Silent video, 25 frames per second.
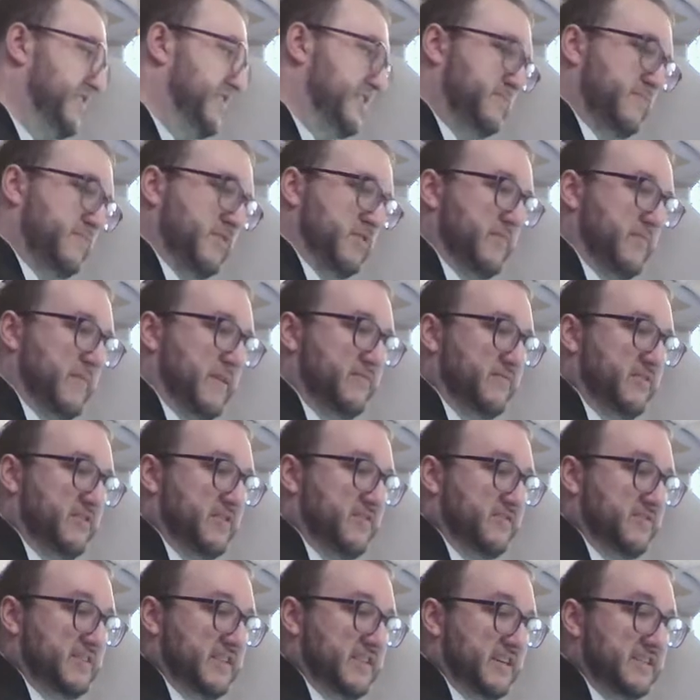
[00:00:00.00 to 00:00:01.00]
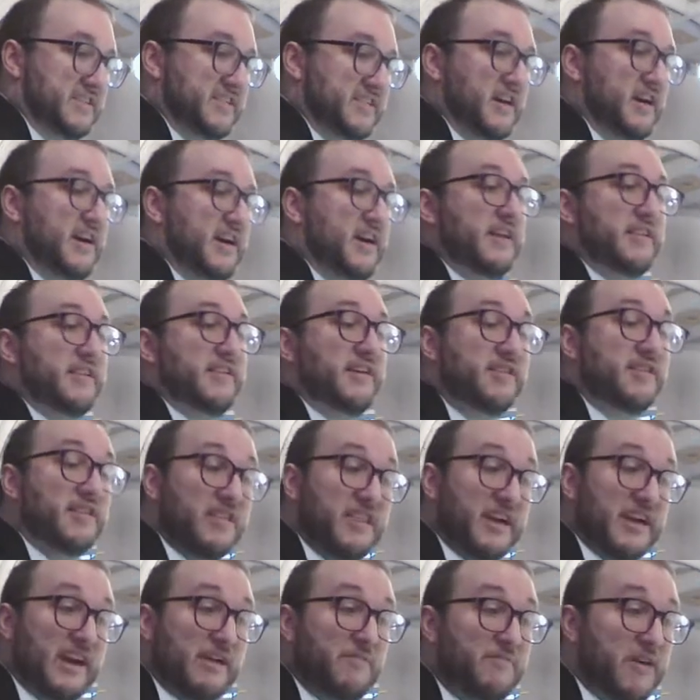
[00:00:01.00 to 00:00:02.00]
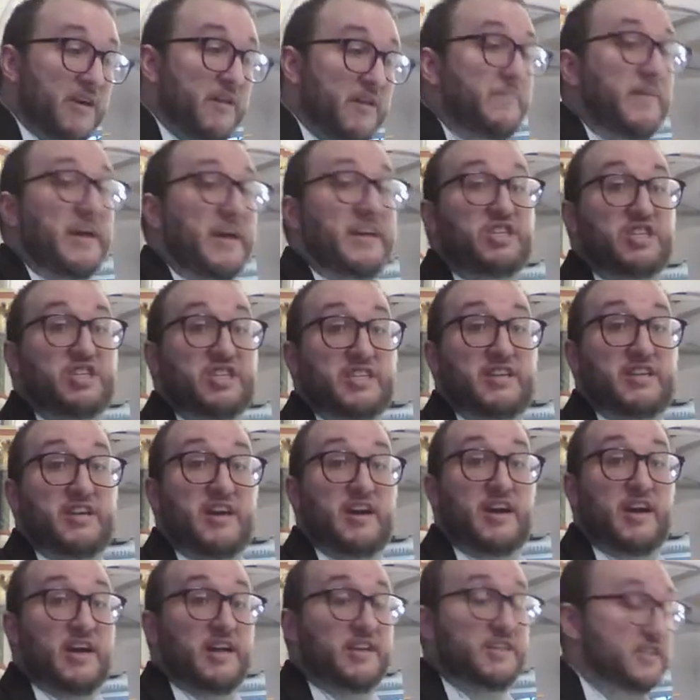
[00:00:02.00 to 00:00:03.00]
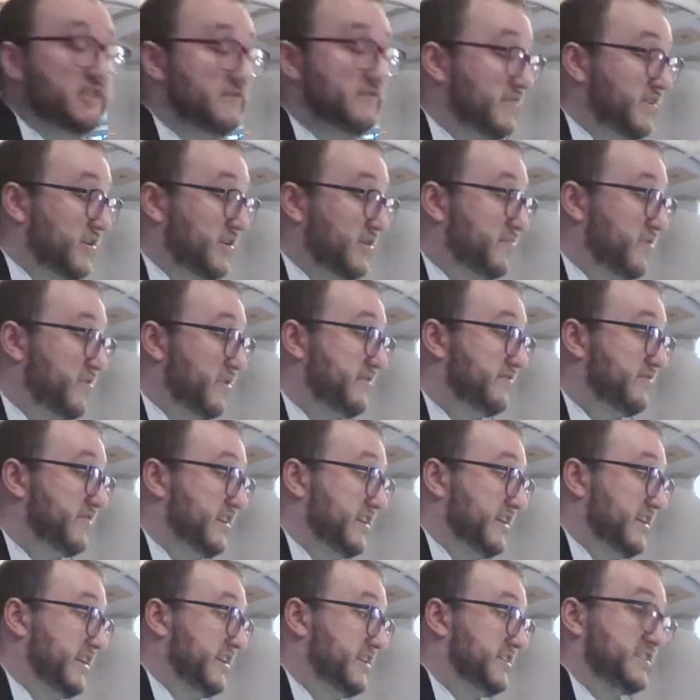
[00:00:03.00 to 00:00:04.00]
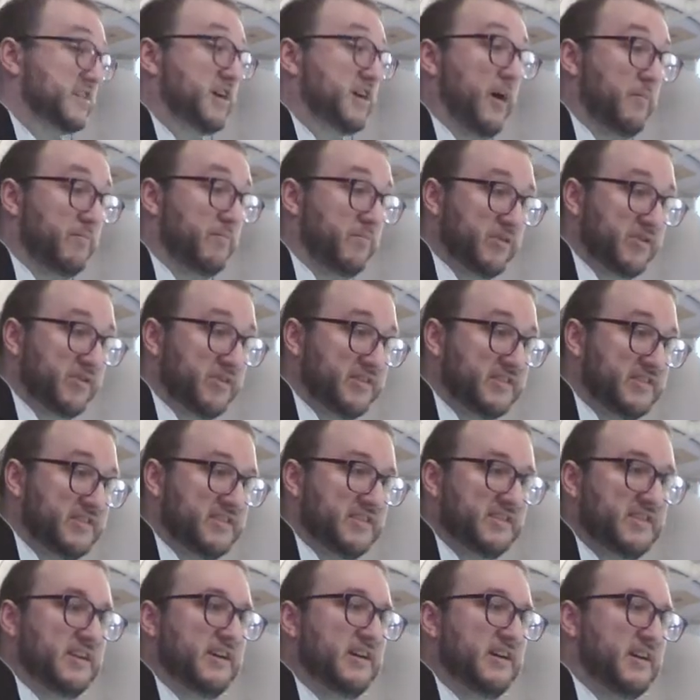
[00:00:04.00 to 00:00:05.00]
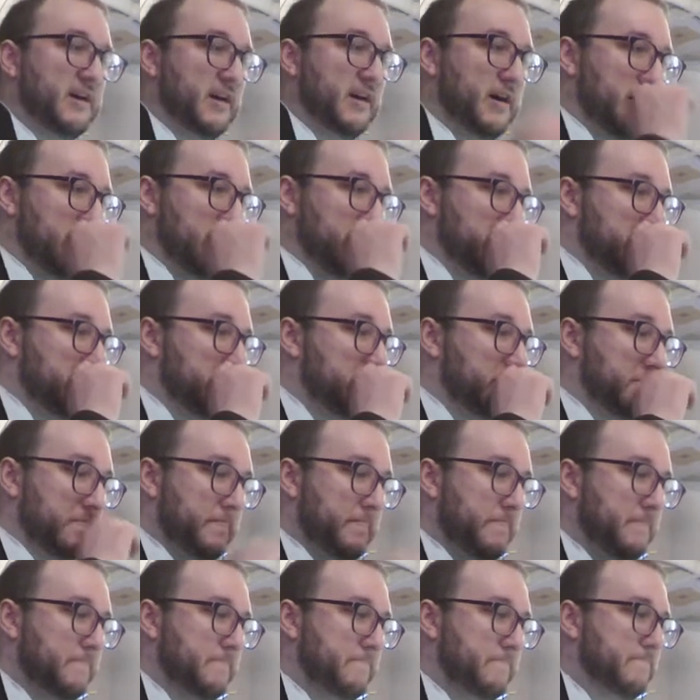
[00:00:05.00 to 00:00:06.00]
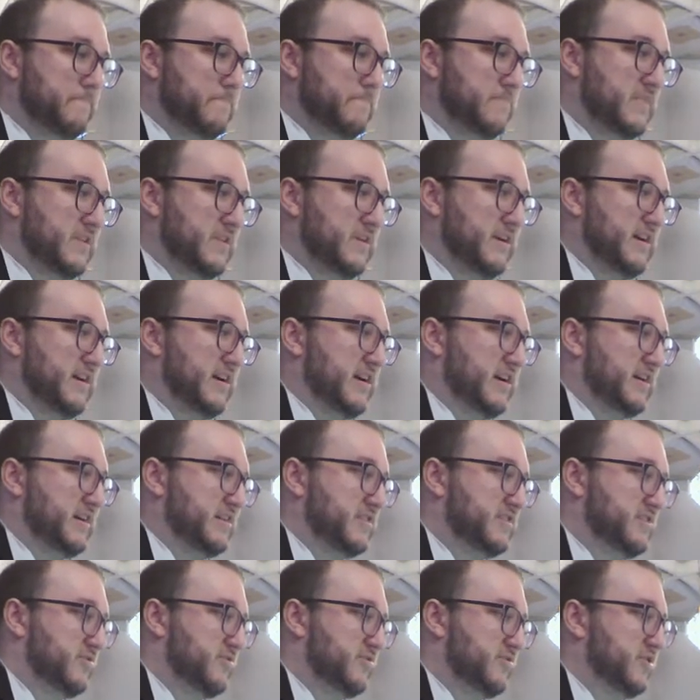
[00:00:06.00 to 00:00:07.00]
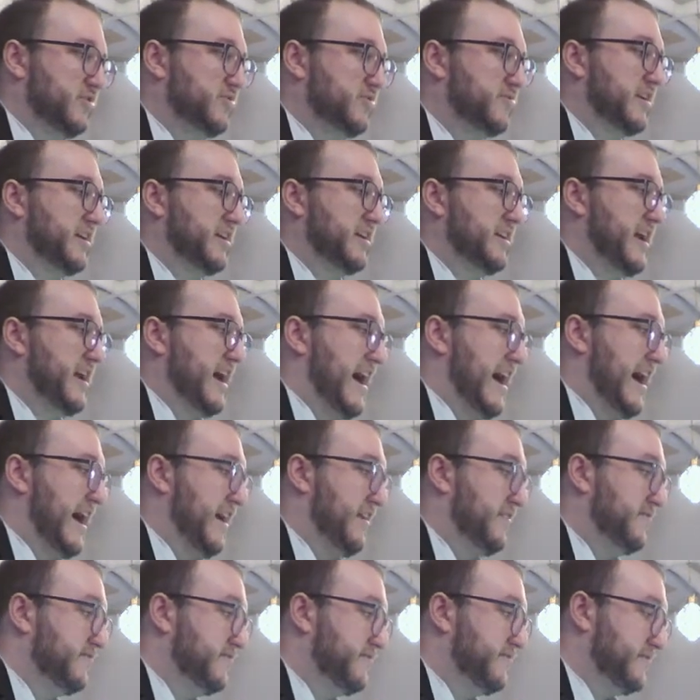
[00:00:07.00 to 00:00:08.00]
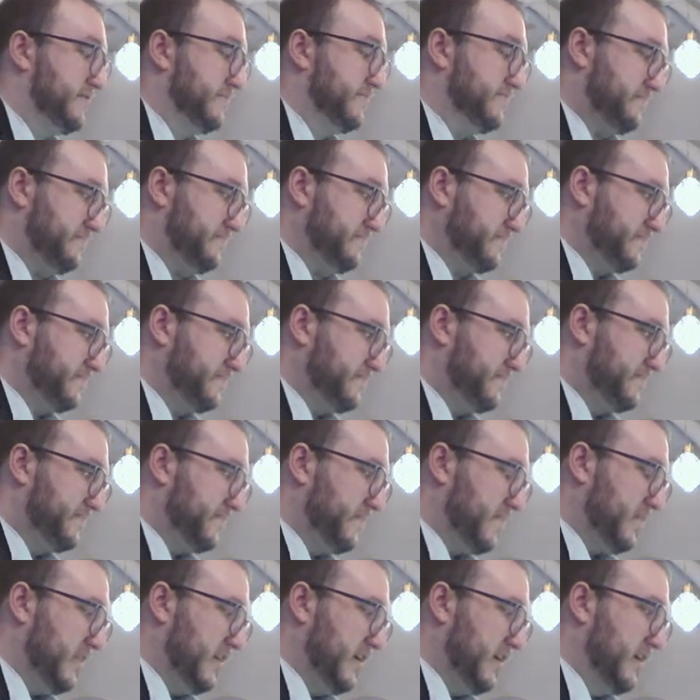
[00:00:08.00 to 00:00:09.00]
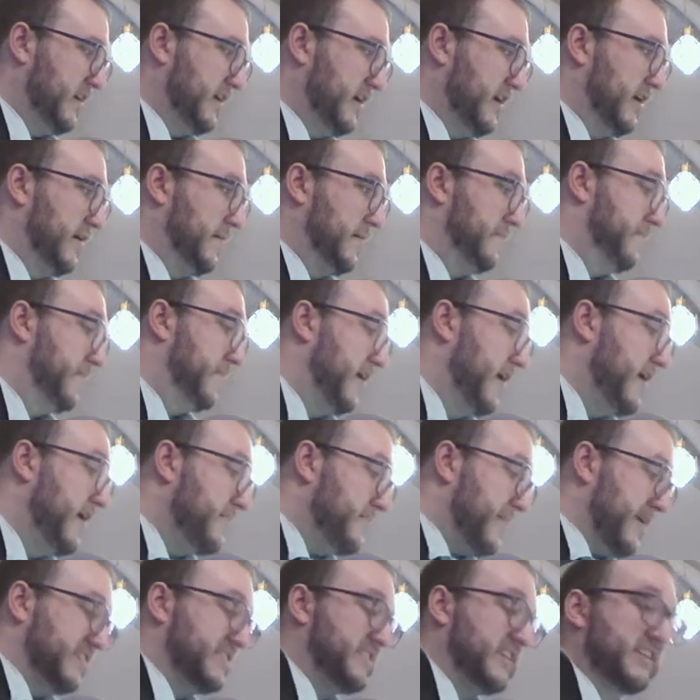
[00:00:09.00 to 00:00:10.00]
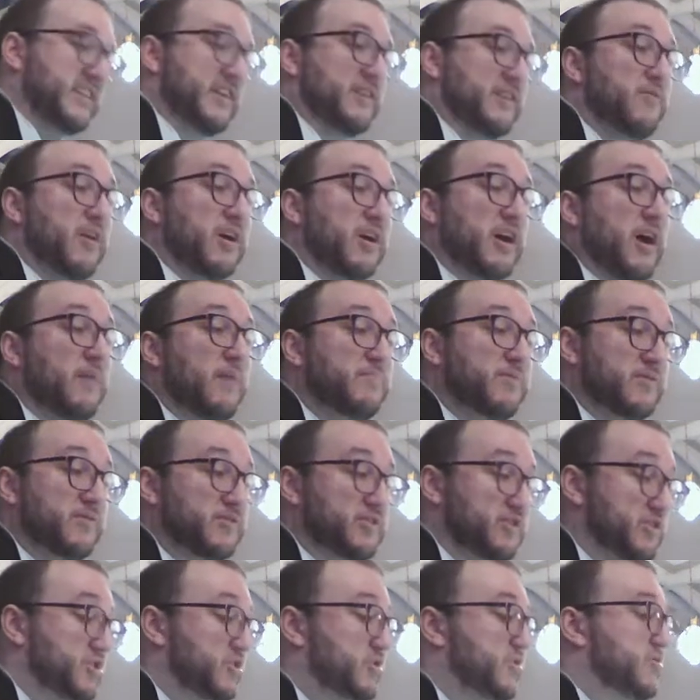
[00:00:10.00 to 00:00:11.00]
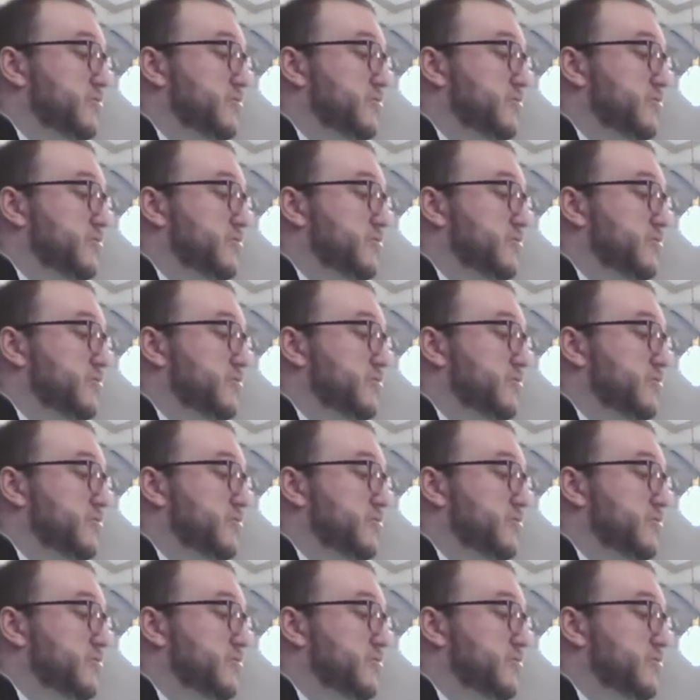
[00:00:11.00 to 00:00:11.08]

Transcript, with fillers: experiment with those things. The other thing I want to mention, uh, just very briefly, is couplers. Um, uh, so you can have, um, basically what couplers do